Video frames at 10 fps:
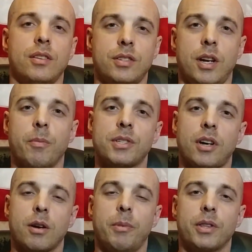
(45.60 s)
Today I'm going to
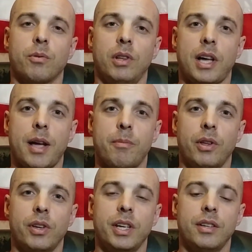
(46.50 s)
talk about the
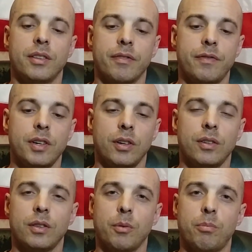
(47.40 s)
reliability, the
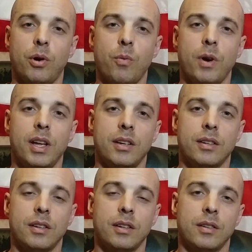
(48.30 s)
feel, the pull weight,
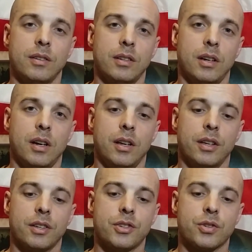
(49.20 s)
uh,
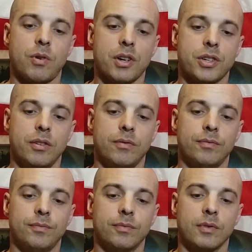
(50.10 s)
the construction,
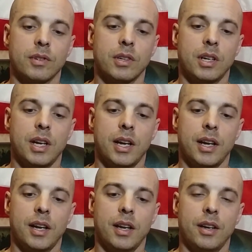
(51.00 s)

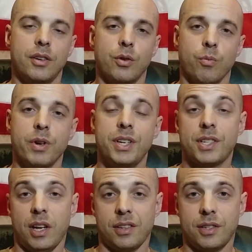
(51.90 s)
and the
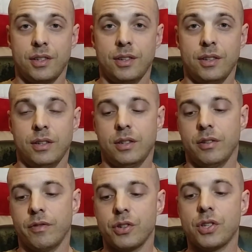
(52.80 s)
reset.
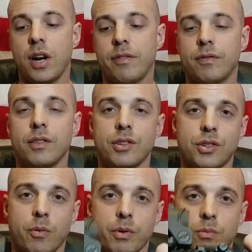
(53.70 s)
First off,
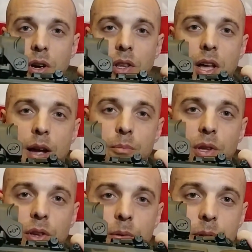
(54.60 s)
start with
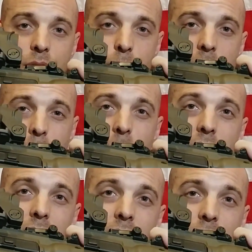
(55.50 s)
reliability because in my
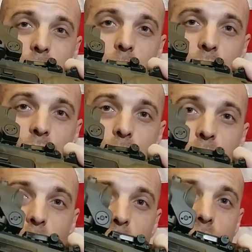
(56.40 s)
opinion that's the most
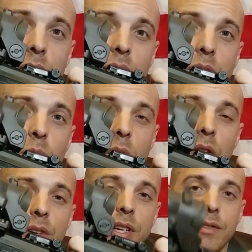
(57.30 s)
important
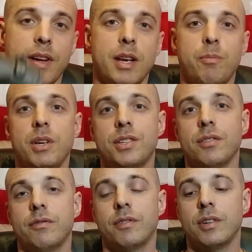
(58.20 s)
quality of any piece
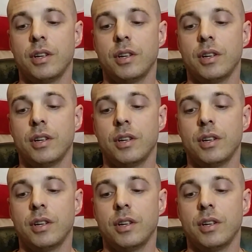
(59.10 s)
of